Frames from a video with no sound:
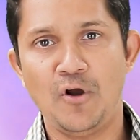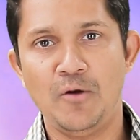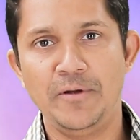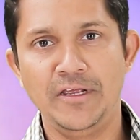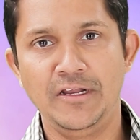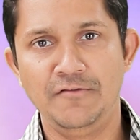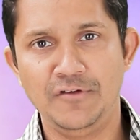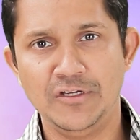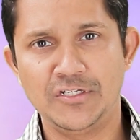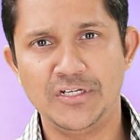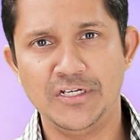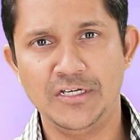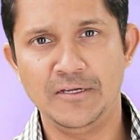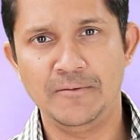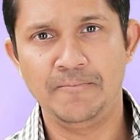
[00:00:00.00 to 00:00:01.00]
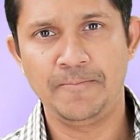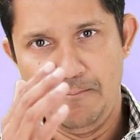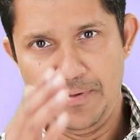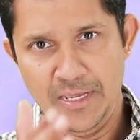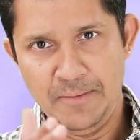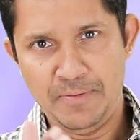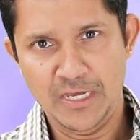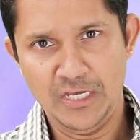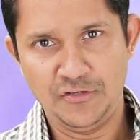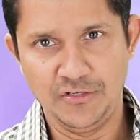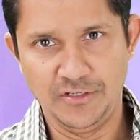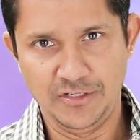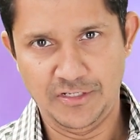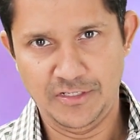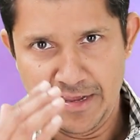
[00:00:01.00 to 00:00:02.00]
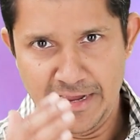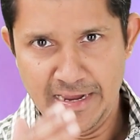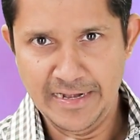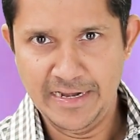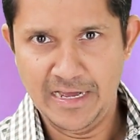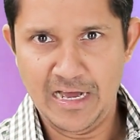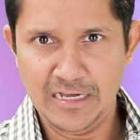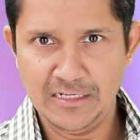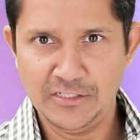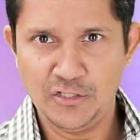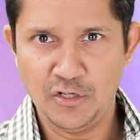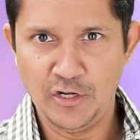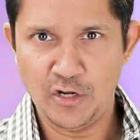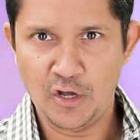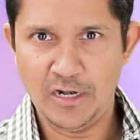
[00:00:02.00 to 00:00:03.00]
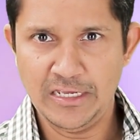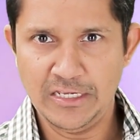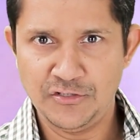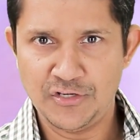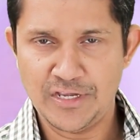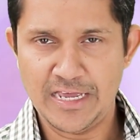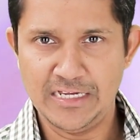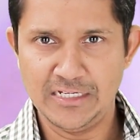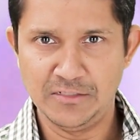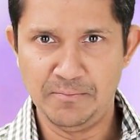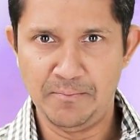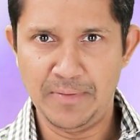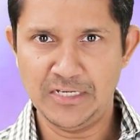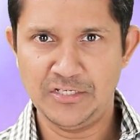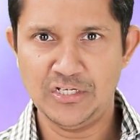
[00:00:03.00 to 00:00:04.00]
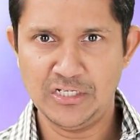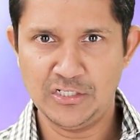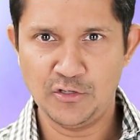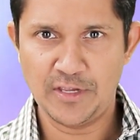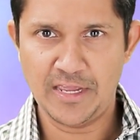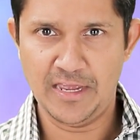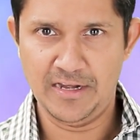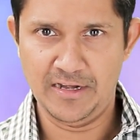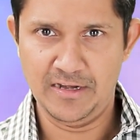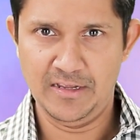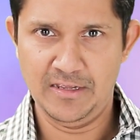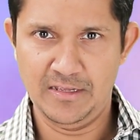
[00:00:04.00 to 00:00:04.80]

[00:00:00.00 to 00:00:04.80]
property investor, be patient. Enhance your knowledge as much as you can.